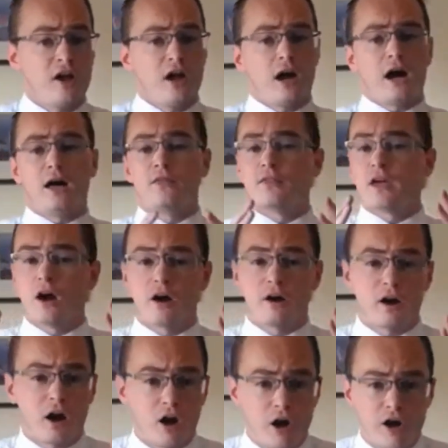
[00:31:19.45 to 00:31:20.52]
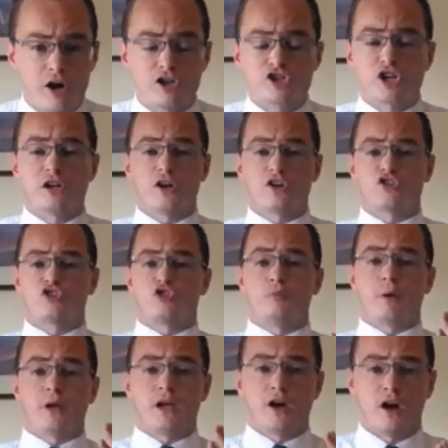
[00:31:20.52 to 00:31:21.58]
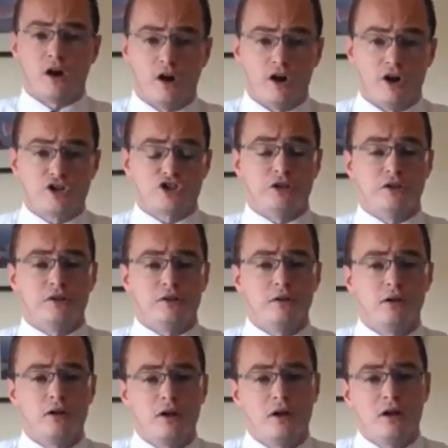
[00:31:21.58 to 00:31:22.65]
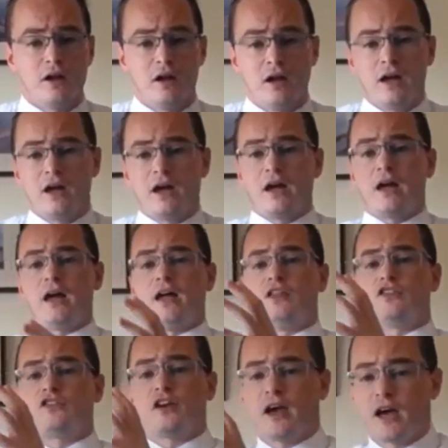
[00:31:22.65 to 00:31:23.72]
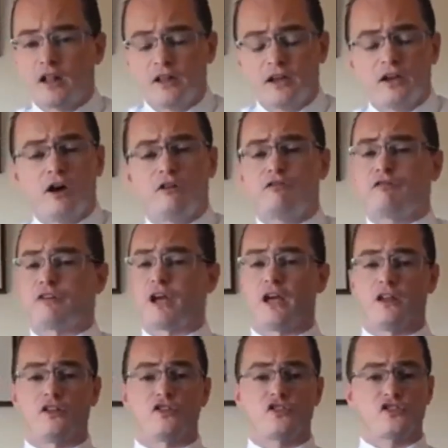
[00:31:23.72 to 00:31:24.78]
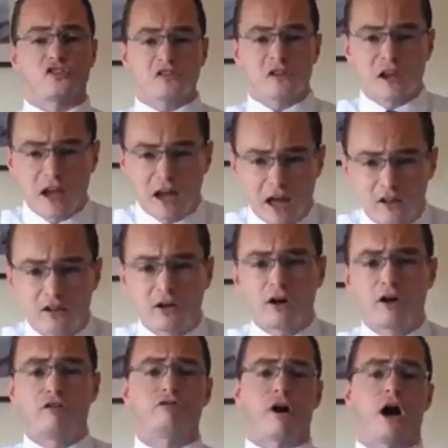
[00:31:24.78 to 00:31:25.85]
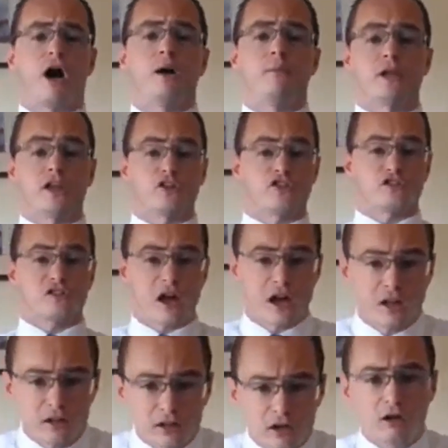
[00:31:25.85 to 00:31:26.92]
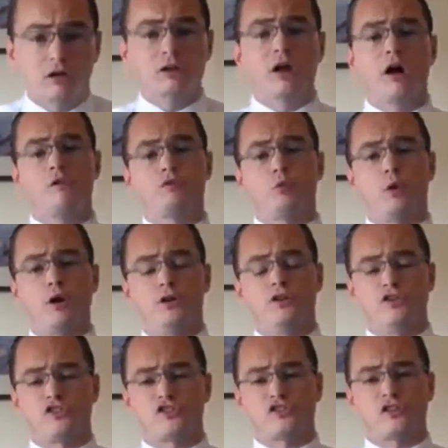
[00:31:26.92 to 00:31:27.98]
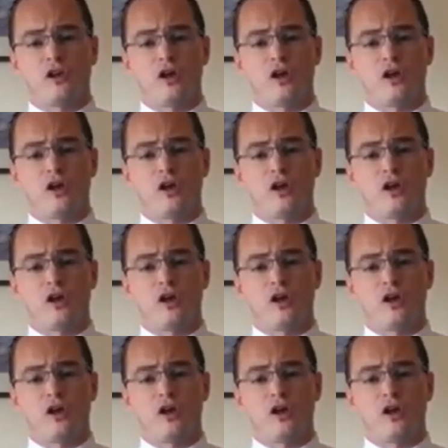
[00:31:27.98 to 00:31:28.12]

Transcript: And they are urging us to be urgent in telling our friends, telling our families, telling our loved ones